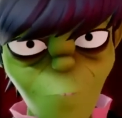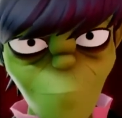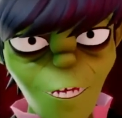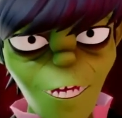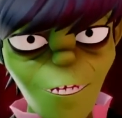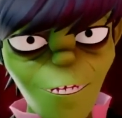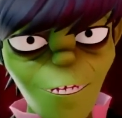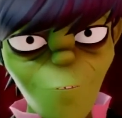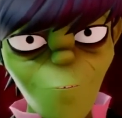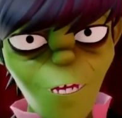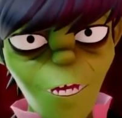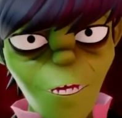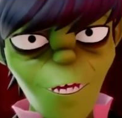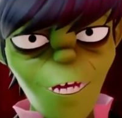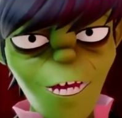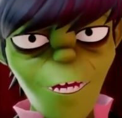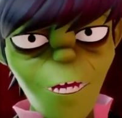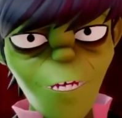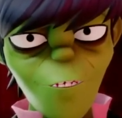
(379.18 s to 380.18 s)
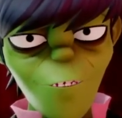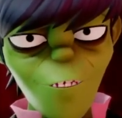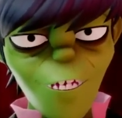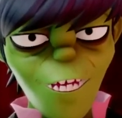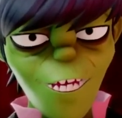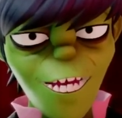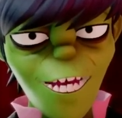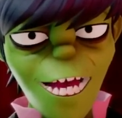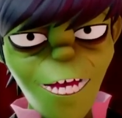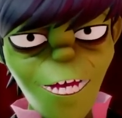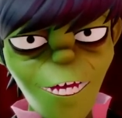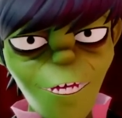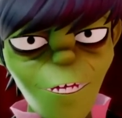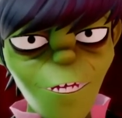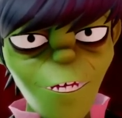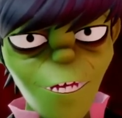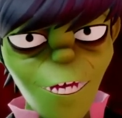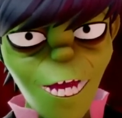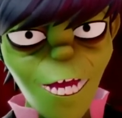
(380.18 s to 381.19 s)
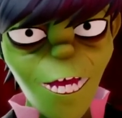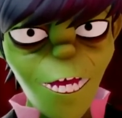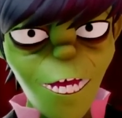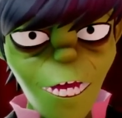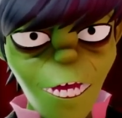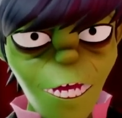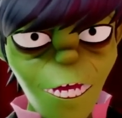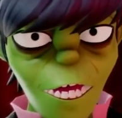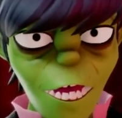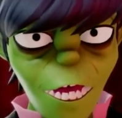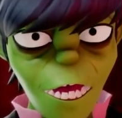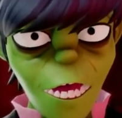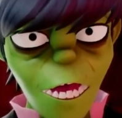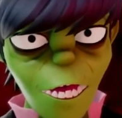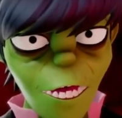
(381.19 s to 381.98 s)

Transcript: Have, I must have nodded off for a second. There.